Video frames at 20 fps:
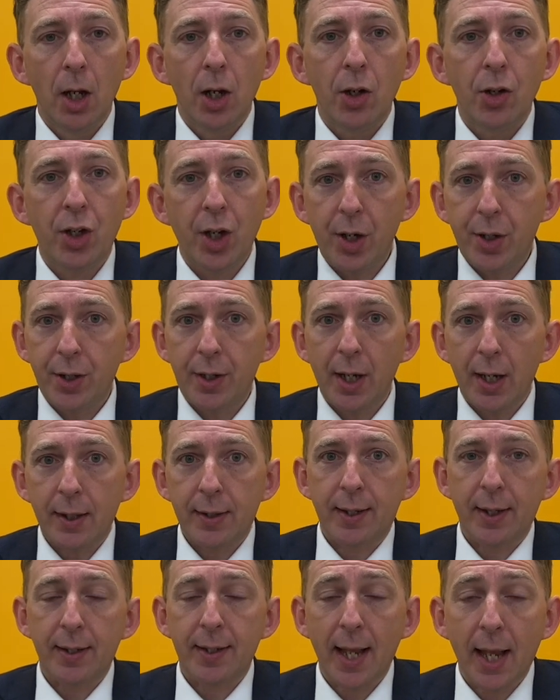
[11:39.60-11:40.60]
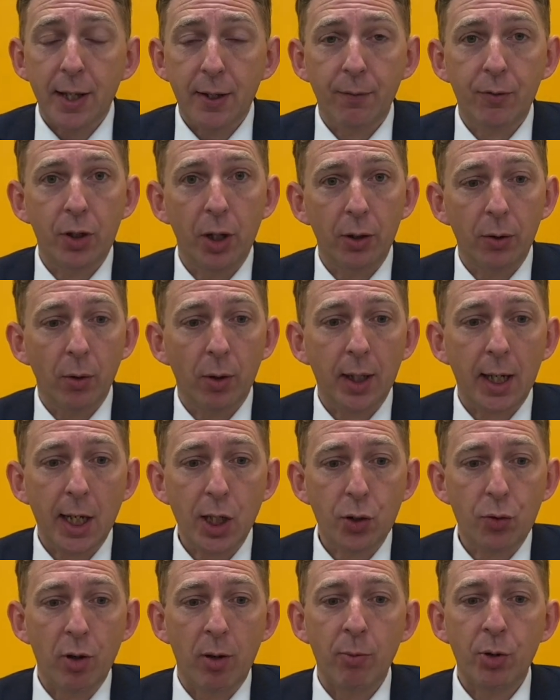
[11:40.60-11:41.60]
Due to the success of Google
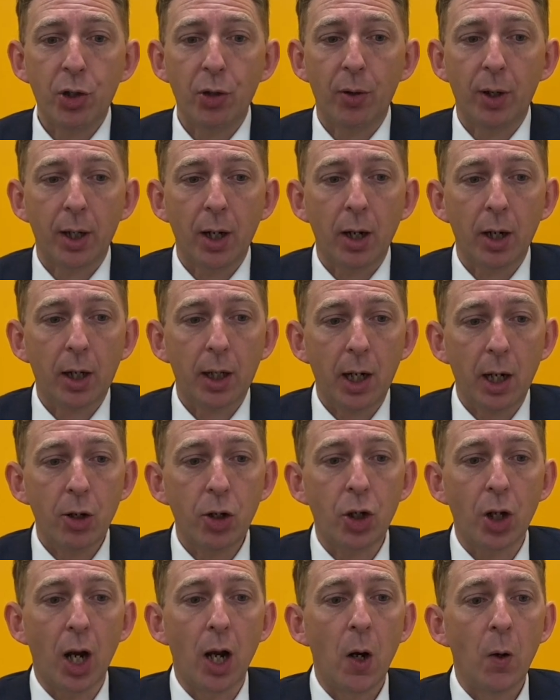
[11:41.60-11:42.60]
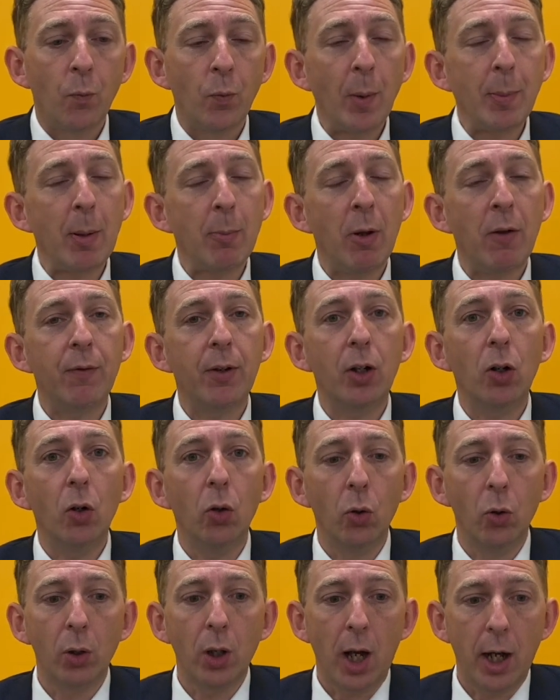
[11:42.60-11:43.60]
Classroom during our closure, we'll be moving
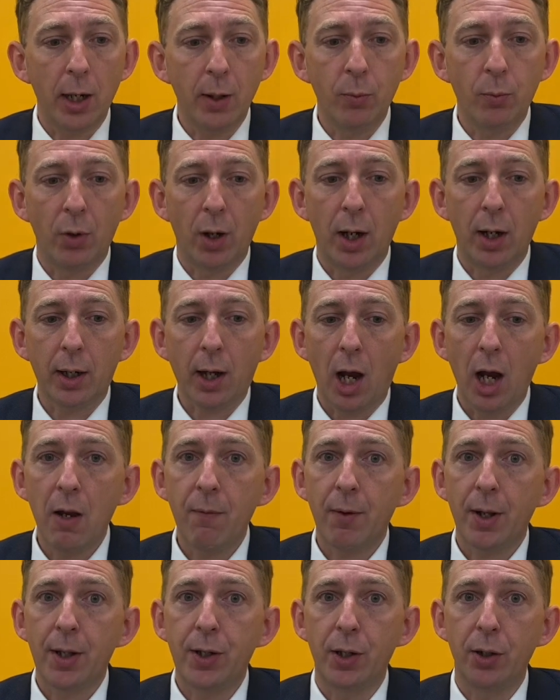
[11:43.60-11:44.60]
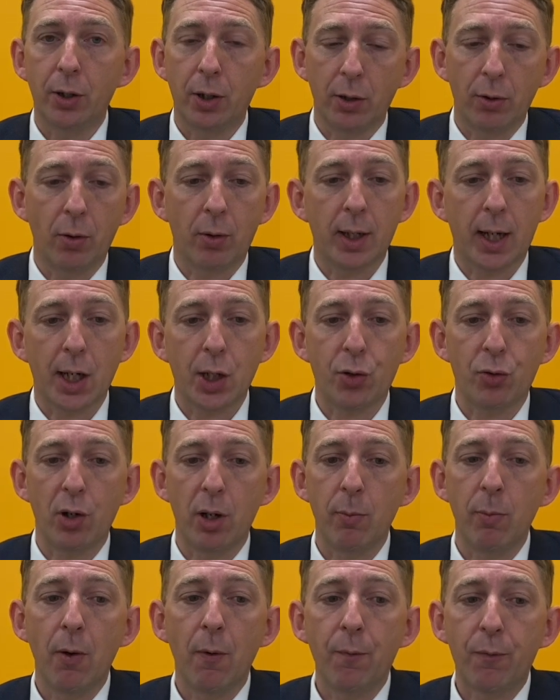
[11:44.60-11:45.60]
all homework over to Google
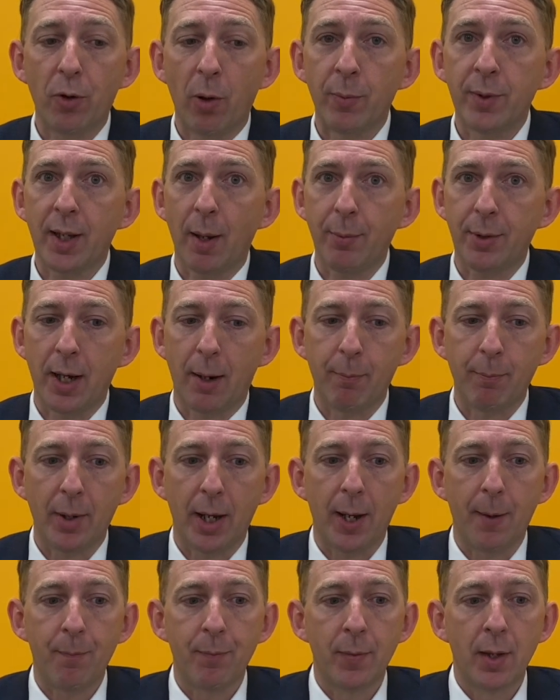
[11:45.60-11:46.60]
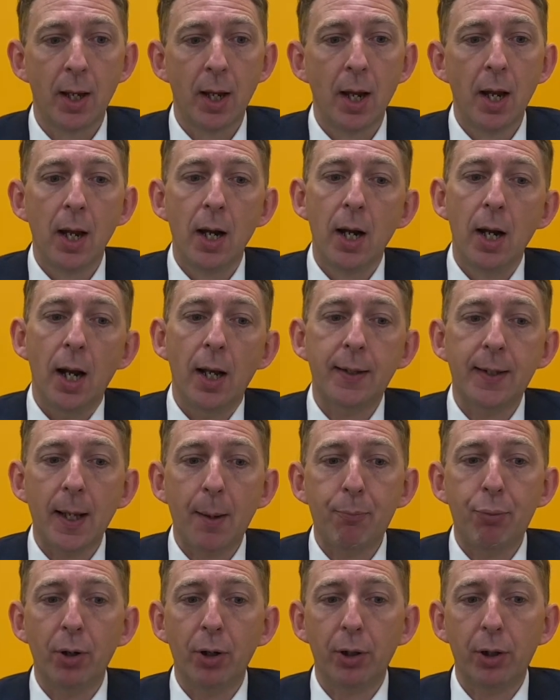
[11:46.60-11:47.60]
Classroom from September. A
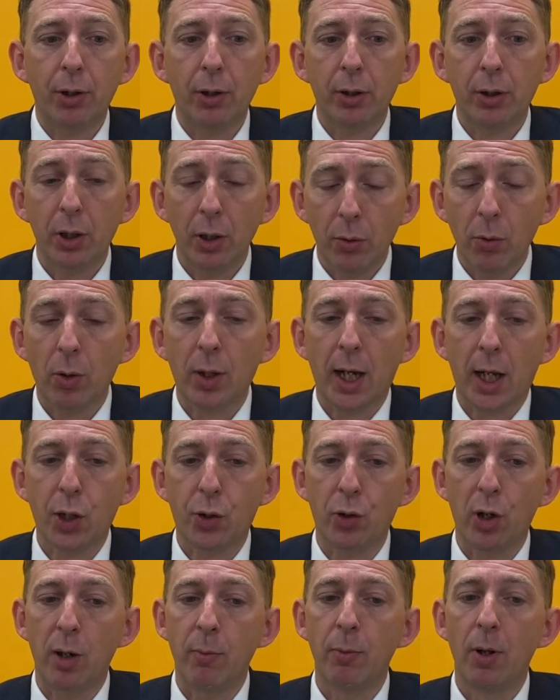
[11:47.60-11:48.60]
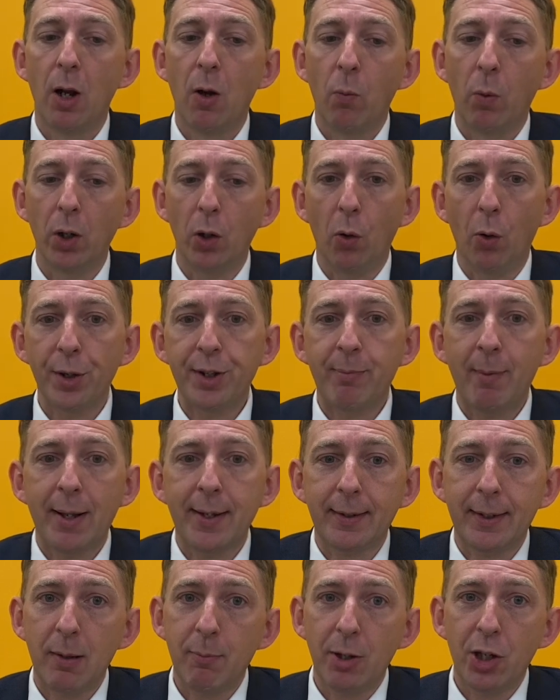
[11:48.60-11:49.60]
separate Google Classroom will
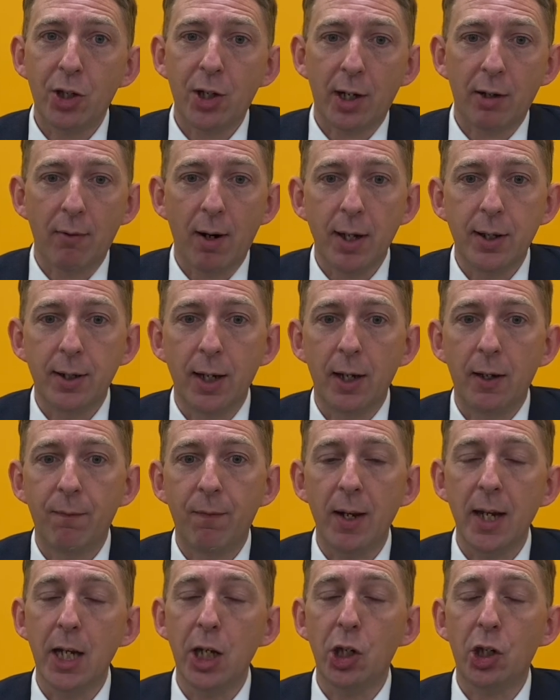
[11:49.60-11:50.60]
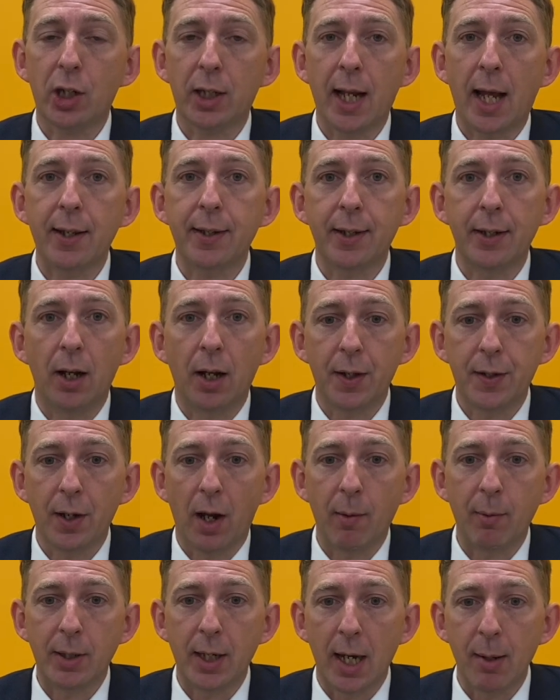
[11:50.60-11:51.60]
automatically be generated for each class in our
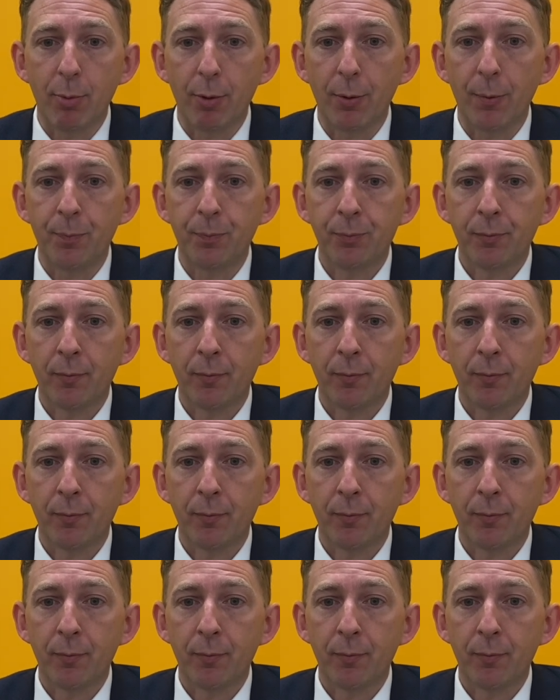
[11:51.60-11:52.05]
timetable.